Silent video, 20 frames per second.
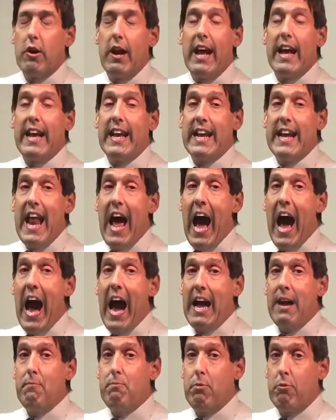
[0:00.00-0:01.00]
like in
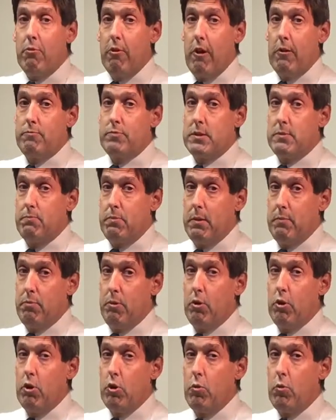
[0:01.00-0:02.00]
hyperopes,
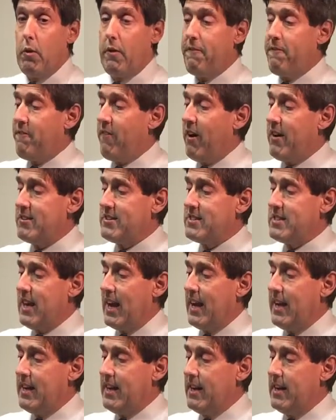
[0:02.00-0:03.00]
people who are
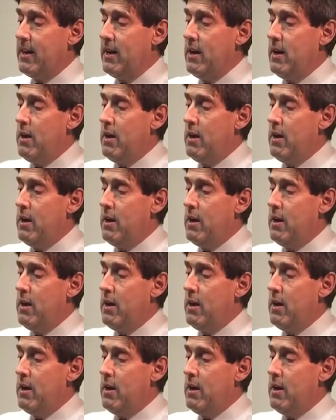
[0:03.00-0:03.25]
farsighted.